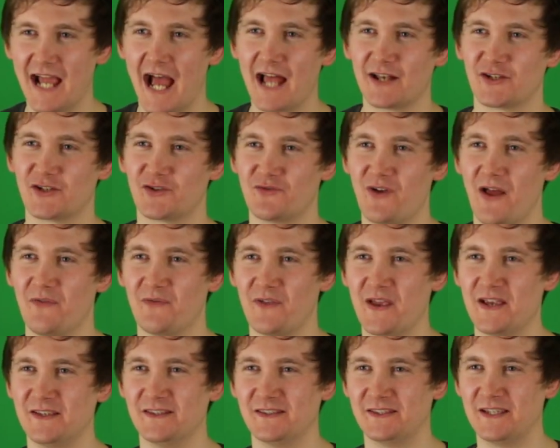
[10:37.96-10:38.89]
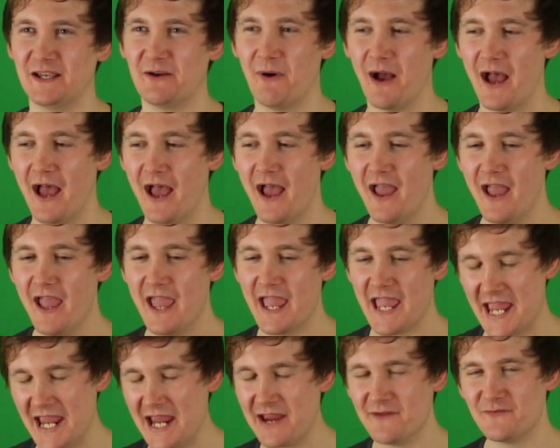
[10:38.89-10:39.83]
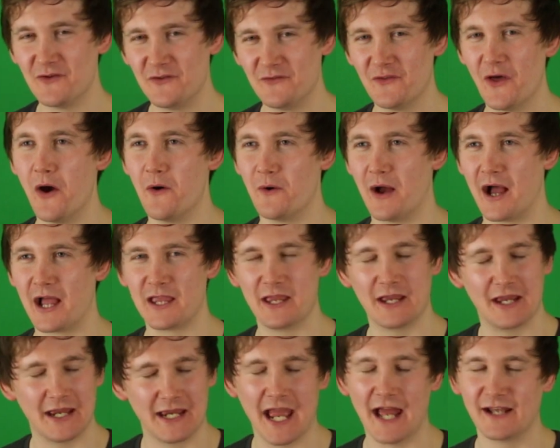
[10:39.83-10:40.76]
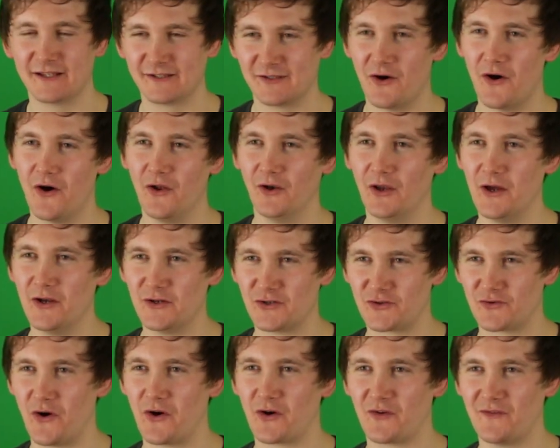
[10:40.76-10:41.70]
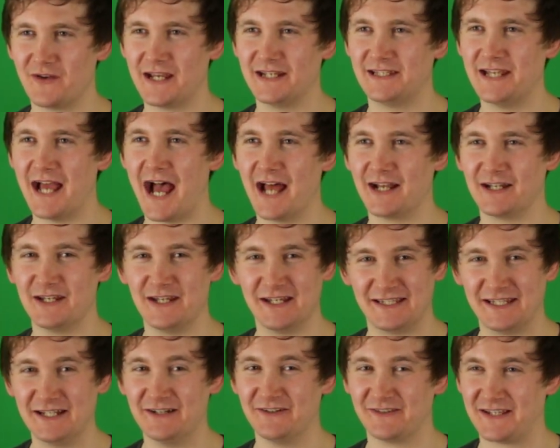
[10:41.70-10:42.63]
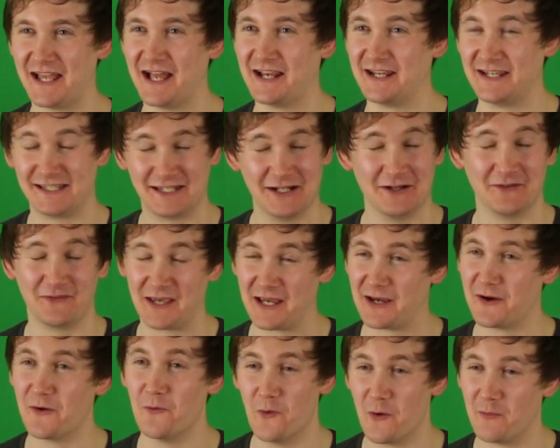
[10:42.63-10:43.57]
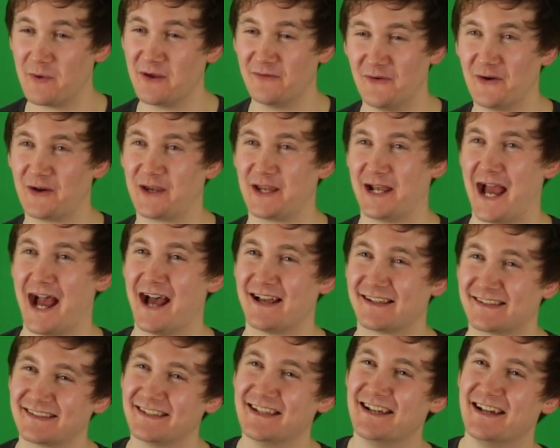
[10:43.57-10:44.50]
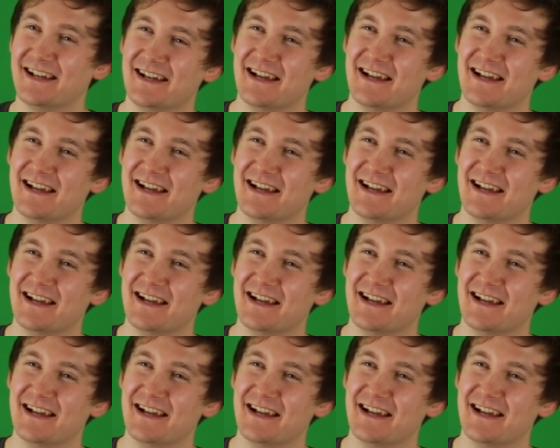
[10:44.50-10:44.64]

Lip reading: dad strength, isn't it, where even though like you can get taller and stronger than your dad, you're still scared, you still think you could whoop your fucking ass.